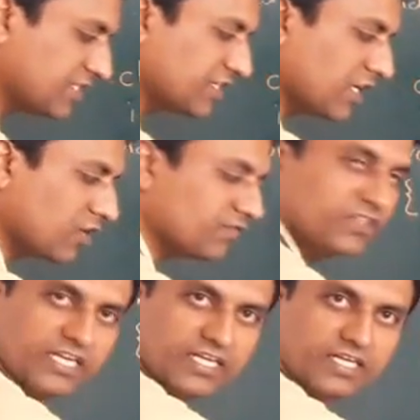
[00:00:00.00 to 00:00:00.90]
str
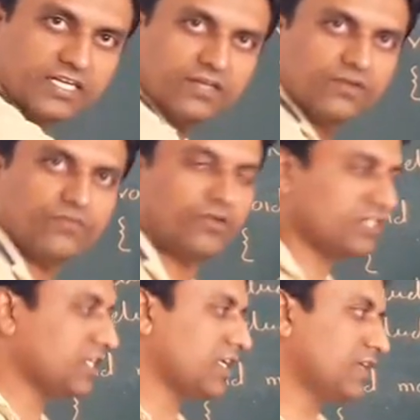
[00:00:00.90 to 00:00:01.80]
of 3. What
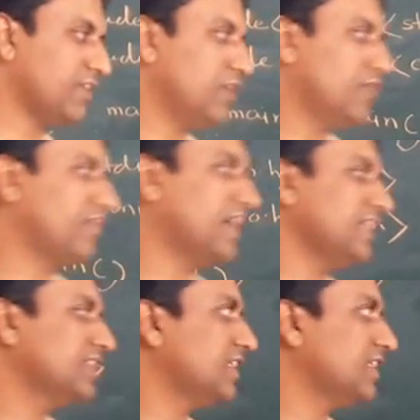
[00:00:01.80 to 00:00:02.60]
is the current value of I?